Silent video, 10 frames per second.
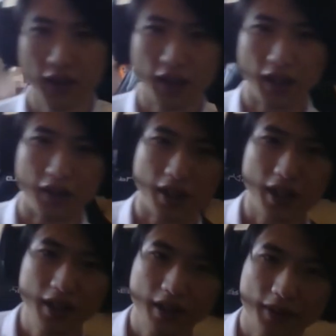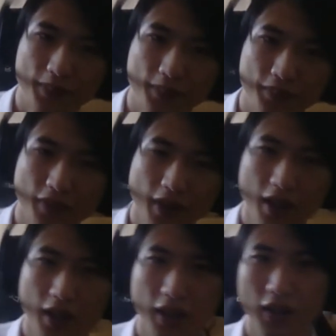and right,
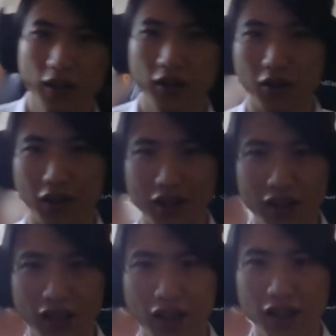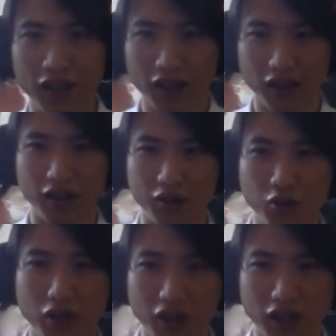you can see that uh,
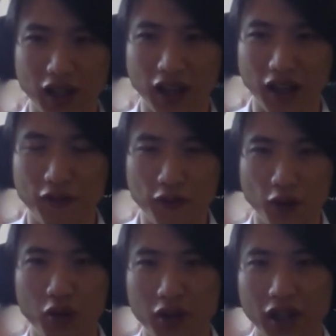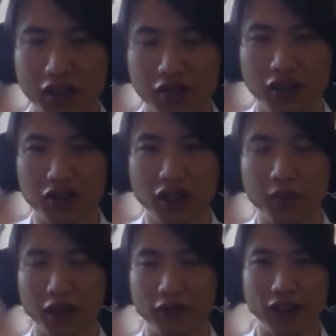Google can follow, actually track
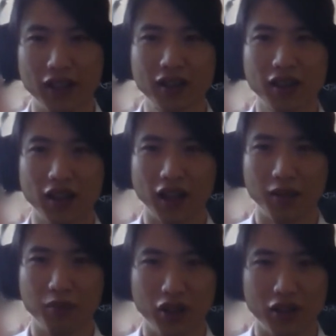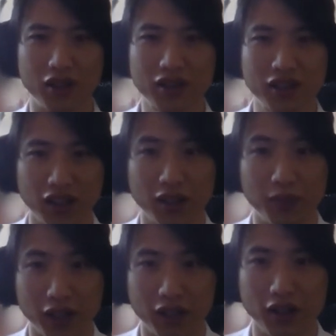my face and blur still the
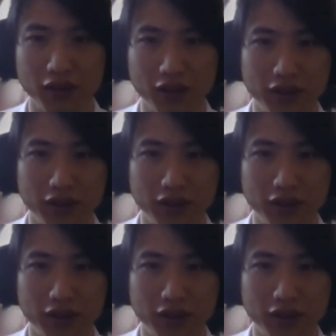background.